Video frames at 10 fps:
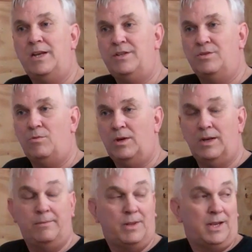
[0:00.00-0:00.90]
He's the one
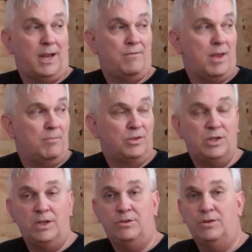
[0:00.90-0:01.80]
that I gave that
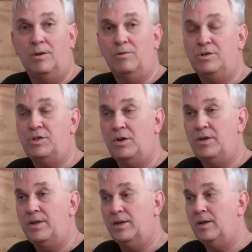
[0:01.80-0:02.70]
machine to. I want to show
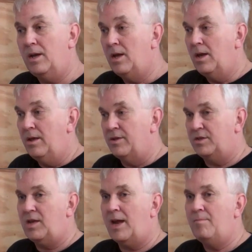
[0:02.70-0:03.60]
you the, the
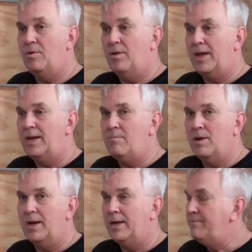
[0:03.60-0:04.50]
table that he
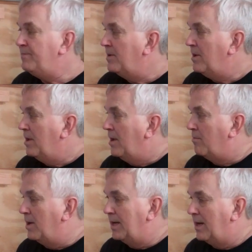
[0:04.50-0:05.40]
made.
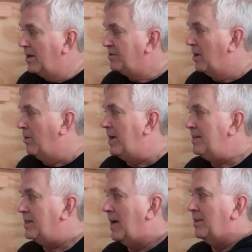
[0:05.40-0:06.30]
But also,
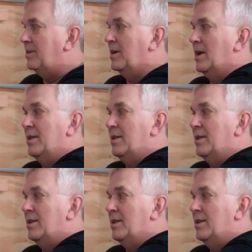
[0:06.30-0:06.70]
he's got the, uh,